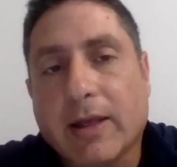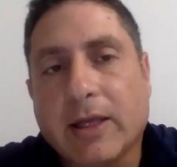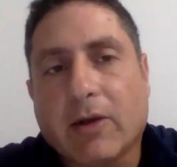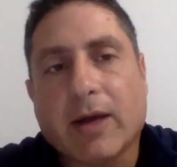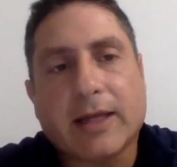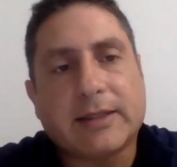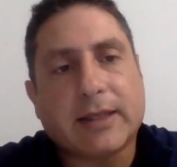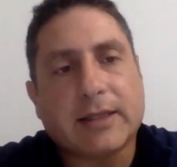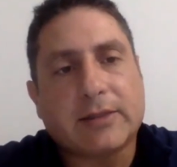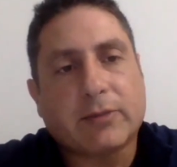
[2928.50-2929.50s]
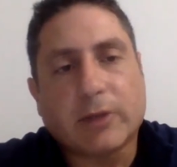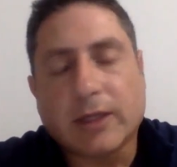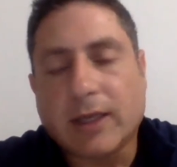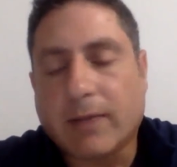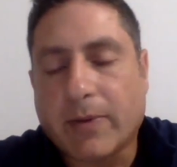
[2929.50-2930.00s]
it's
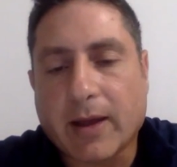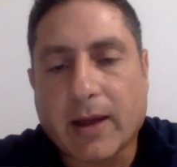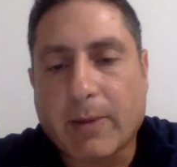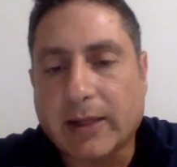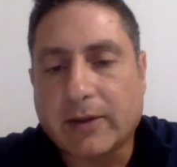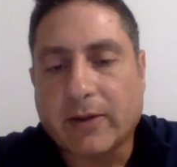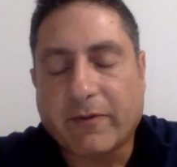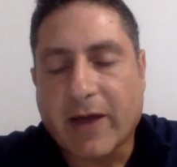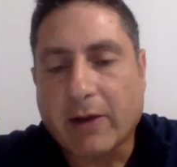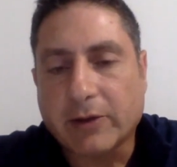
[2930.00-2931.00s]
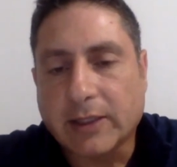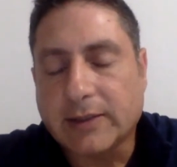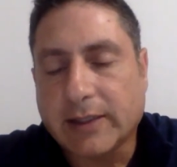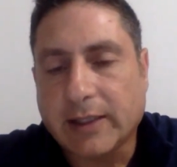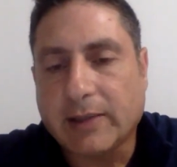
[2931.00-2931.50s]
really about the founding
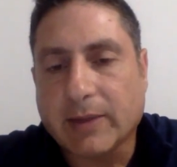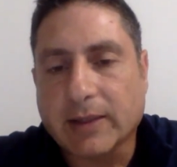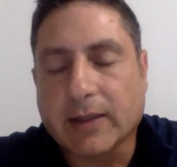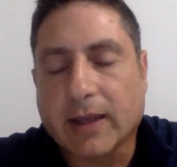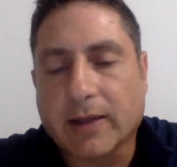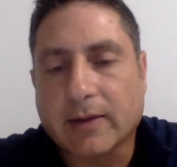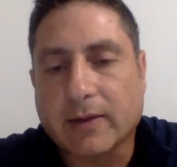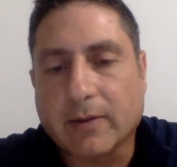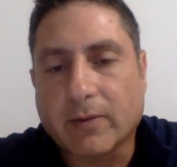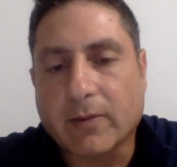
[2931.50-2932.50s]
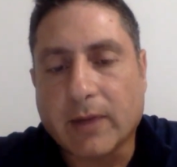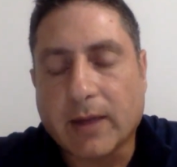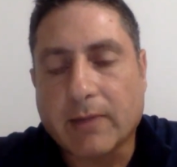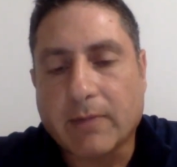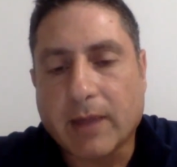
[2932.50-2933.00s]
team and
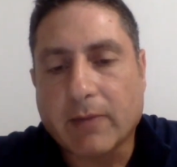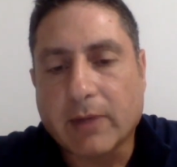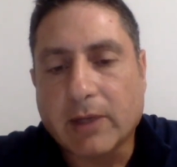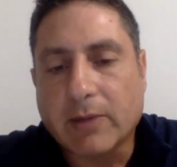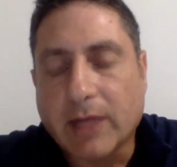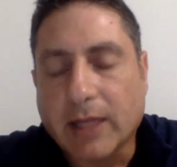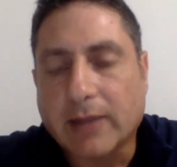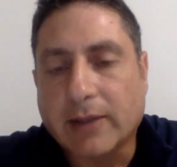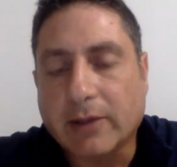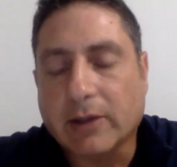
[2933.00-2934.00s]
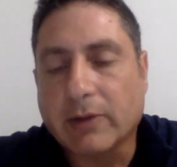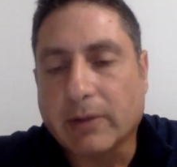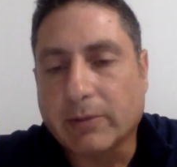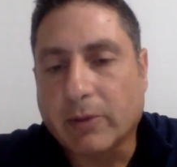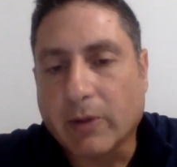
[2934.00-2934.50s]
really communicating clearly with
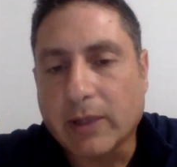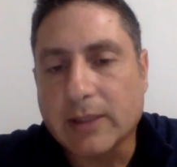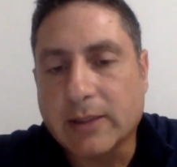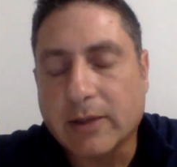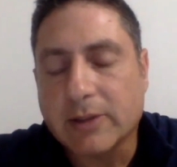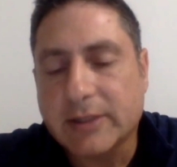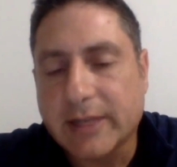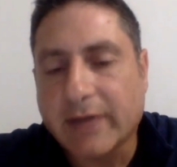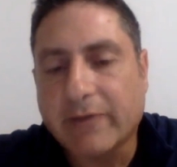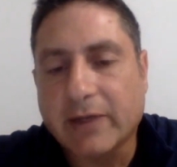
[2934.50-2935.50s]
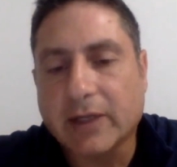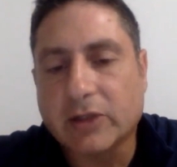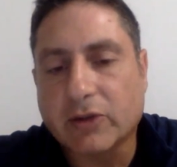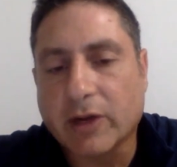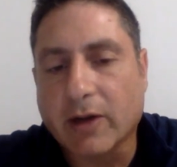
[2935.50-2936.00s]
employees. There's definitely a
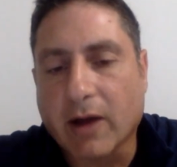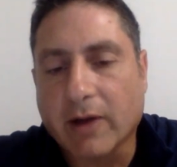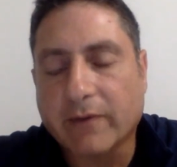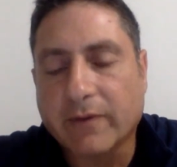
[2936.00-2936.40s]
trade-off.